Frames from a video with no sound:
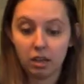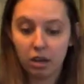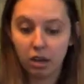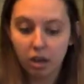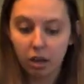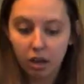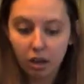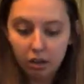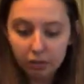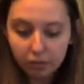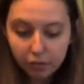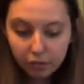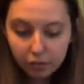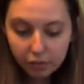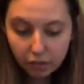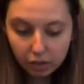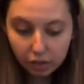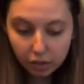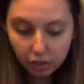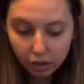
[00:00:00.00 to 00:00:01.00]
of
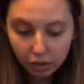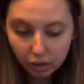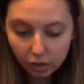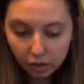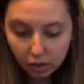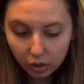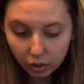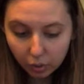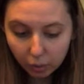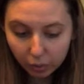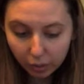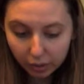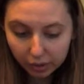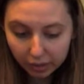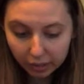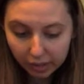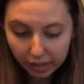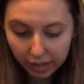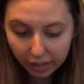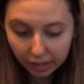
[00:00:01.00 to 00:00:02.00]
where the
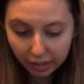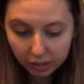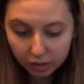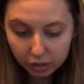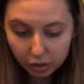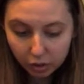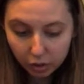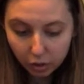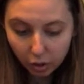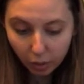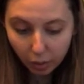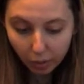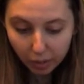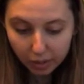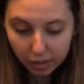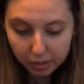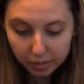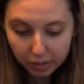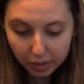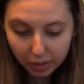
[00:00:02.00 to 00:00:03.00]
nail is. So you don't want it
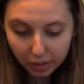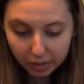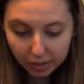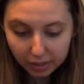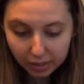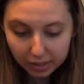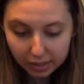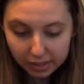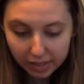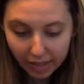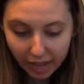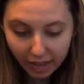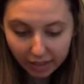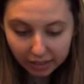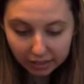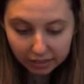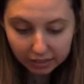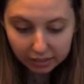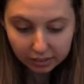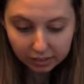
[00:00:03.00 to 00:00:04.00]
to be on the
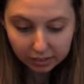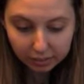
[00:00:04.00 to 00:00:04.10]
exact